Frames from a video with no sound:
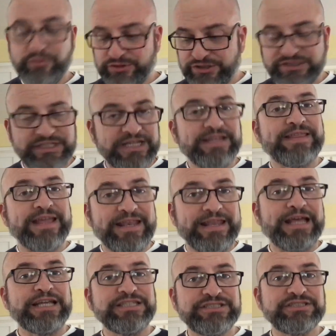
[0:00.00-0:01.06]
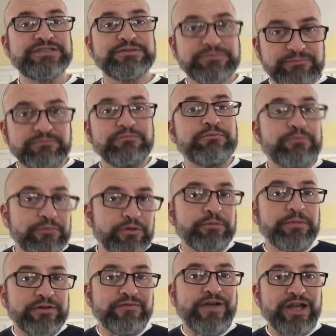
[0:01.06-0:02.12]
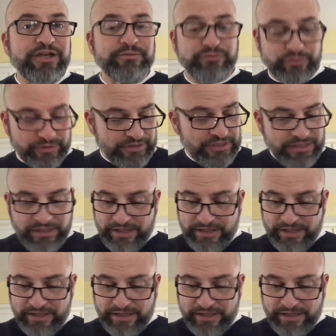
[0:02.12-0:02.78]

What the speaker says: just to get that nice little bit of volume to it.